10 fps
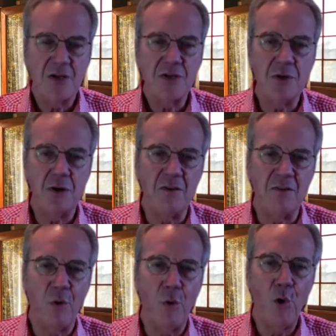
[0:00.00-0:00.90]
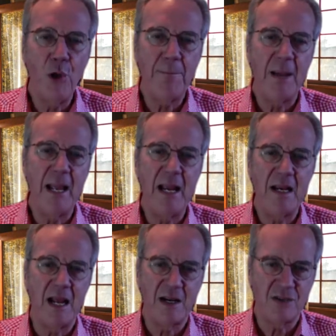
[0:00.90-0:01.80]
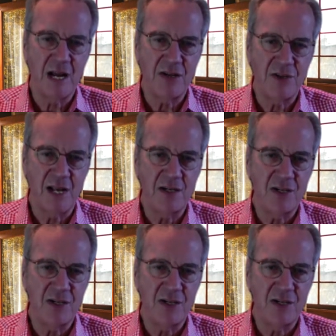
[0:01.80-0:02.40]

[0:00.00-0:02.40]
to avoid paying excise tax.